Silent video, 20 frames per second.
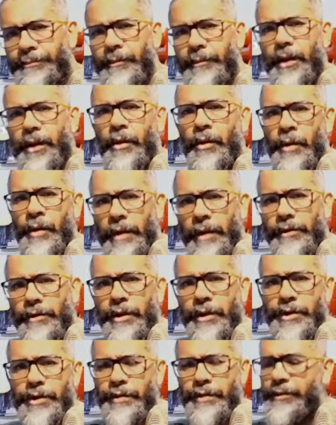On
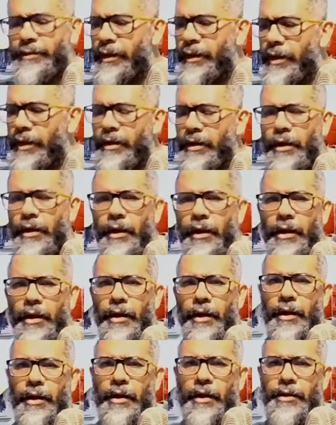average, if there
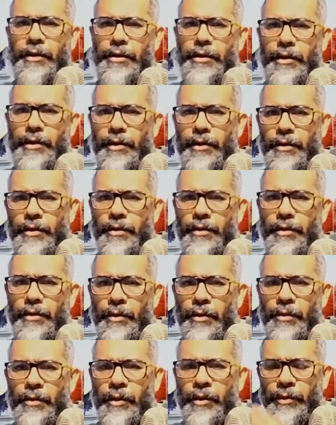is
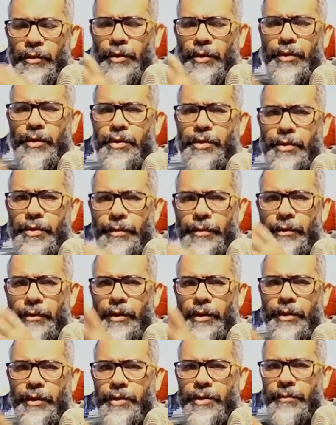continuous
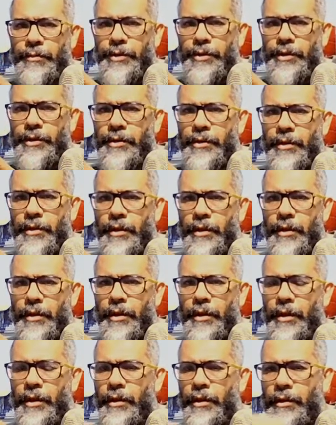spontaneous emission,
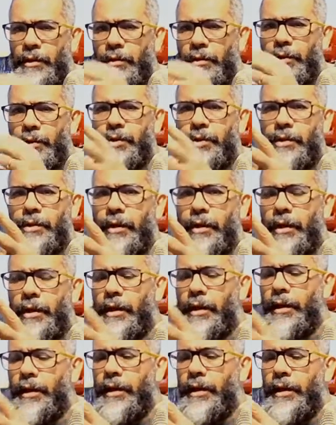usually
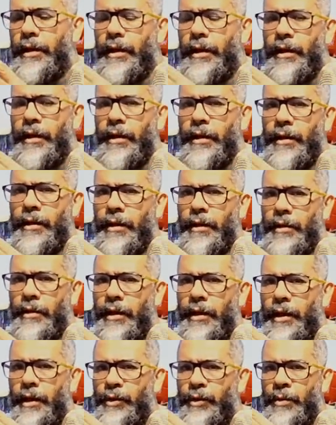
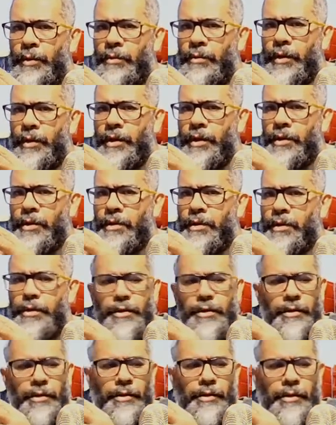the atom is
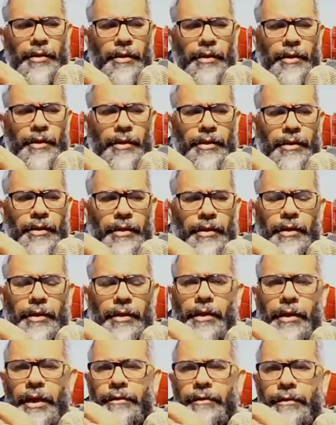
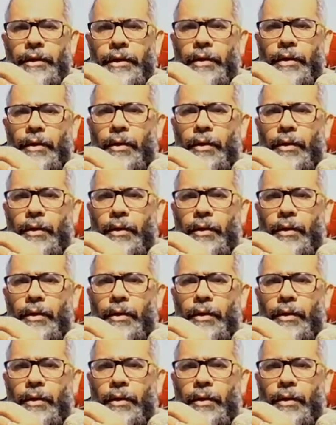giving